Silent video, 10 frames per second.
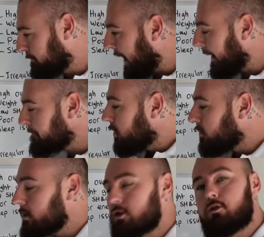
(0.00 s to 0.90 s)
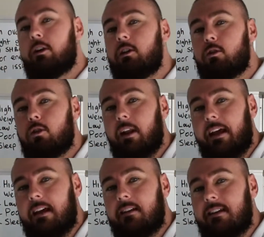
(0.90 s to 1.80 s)
but your adrenal
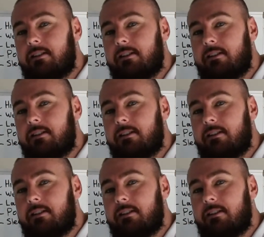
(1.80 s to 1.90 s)
gland is